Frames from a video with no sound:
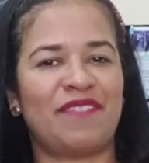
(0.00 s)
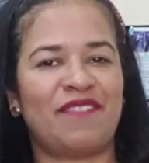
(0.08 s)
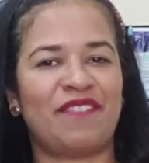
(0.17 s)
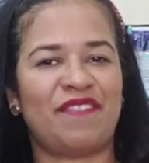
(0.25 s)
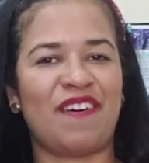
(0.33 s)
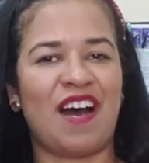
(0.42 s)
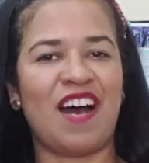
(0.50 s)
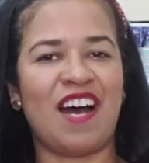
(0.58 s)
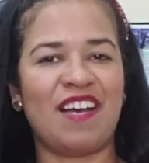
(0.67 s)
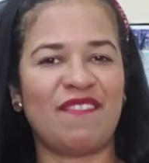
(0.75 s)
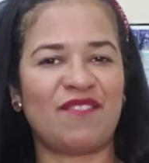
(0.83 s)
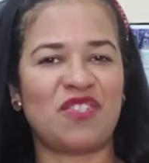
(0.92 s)

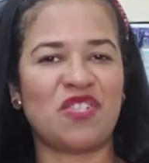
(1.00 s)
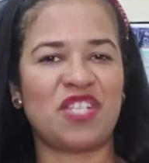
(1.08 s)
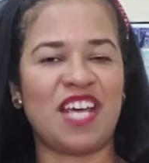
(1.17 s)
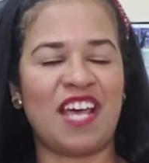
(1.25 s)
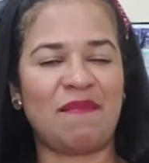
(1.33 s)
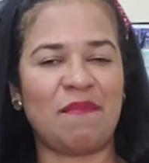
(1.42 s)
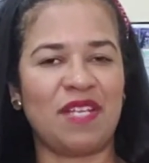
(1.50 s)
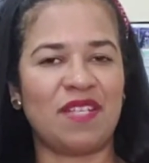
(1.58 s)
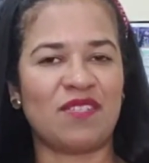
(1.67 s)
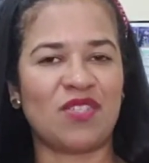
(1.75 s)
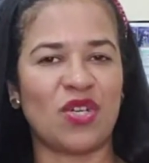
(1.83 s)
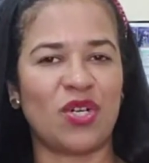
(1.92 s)
5 to 10
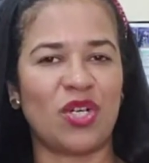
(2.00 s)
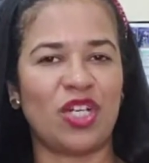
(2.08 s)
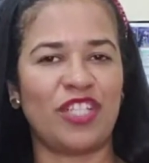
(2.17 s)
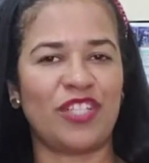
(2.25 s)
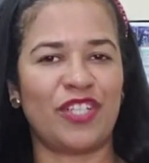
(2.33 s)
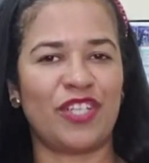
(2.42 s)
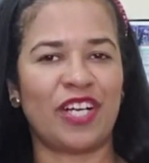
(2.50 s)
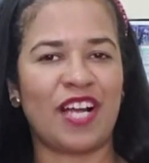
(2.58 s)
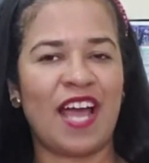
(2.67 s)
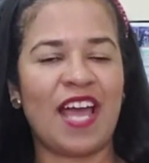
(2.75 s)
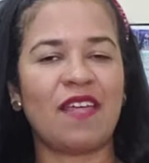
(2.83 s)
minutes earlier